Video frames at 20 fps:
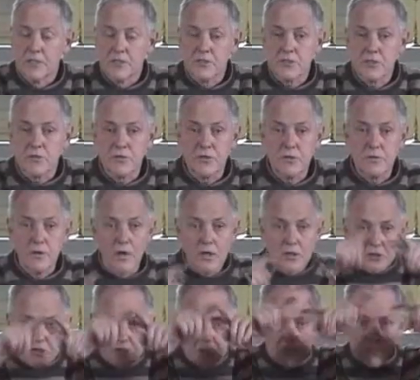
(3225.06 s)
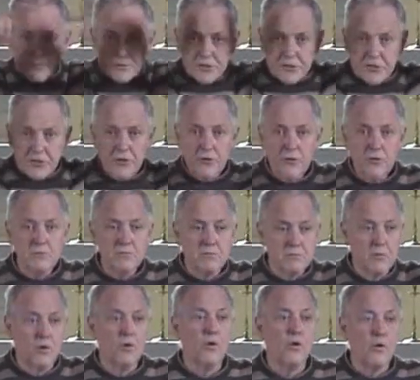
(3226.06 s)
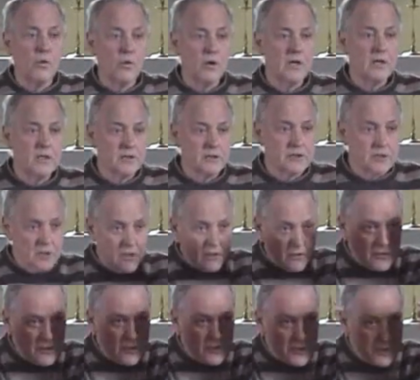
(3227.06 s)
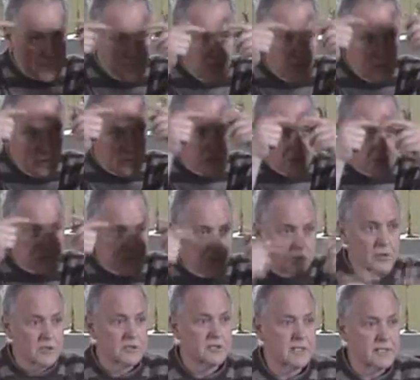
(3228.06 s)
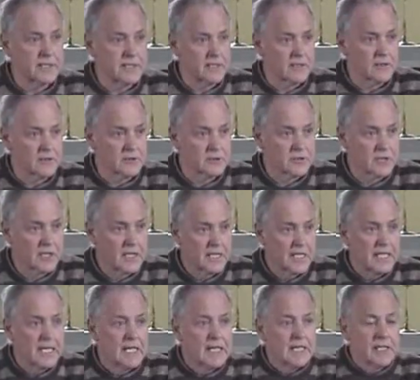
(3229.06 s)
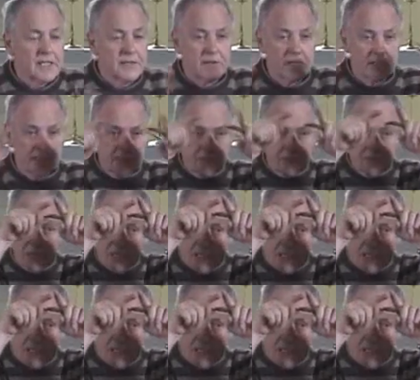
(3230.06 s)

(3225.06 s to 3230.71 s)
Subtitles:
So you subsume more words under smaller and smaller titles, that in